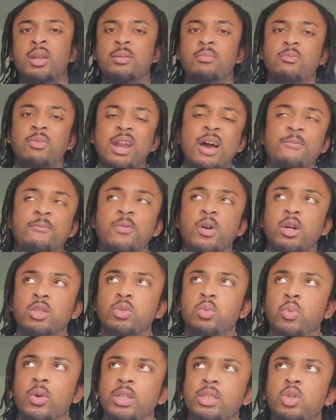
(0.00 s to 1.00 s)
When I first
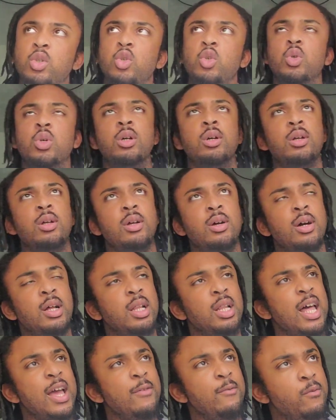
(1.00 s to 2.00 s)
went to
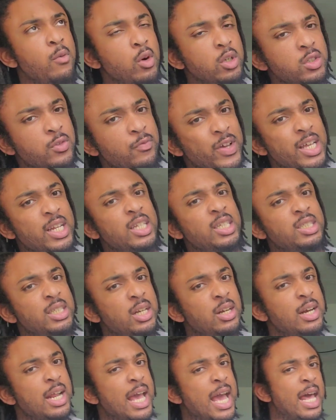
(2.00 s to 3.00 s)
Life Force Fitness
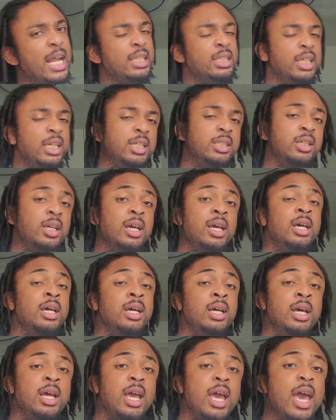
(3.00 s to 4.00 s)
Center, they had these,
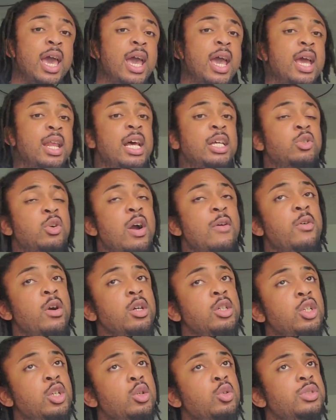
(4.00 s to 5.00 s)
and that's where I
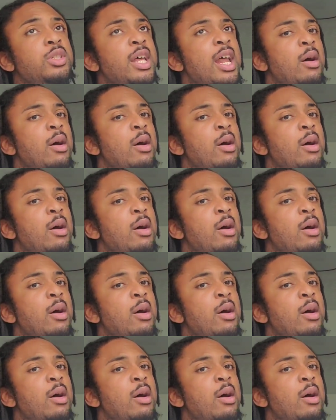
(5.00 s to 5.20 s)
first used it.